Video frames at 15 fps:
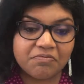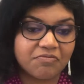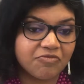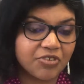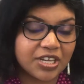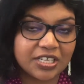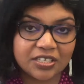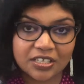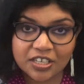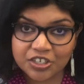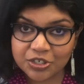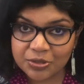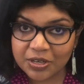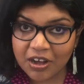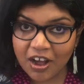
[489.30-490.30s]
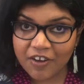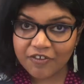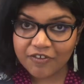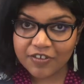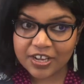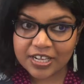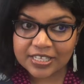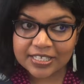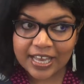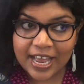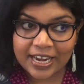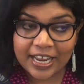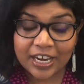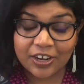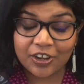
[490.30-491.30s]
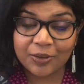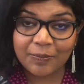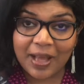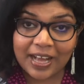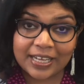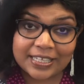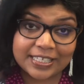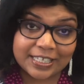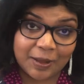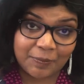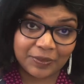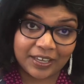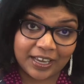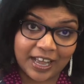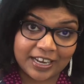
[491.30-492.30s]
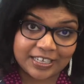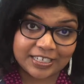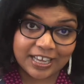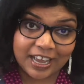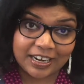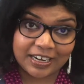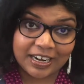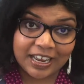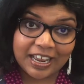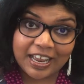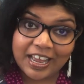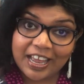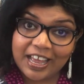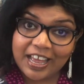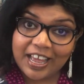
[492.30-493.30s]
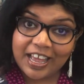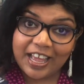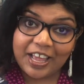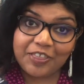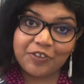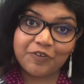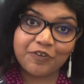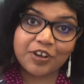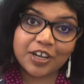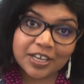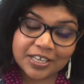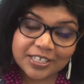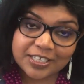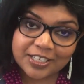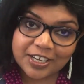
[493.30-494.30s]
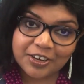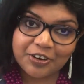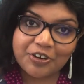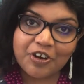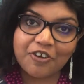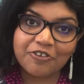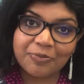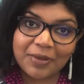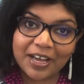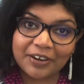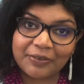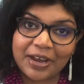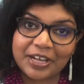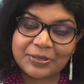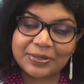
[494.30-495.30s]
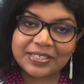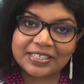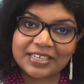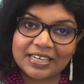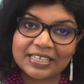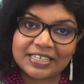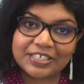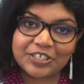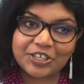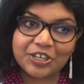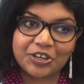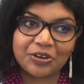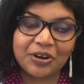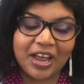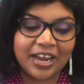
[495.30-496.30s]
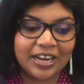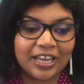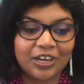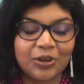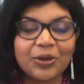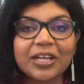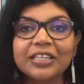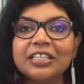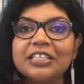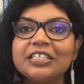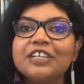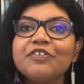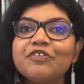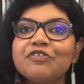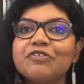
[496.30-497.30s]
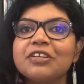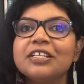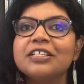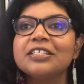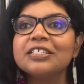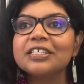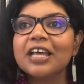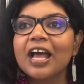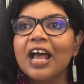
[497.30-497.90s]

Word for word: research to a conference and I look back at something I'd done in the first year of my graduate studies here and I look at the difference,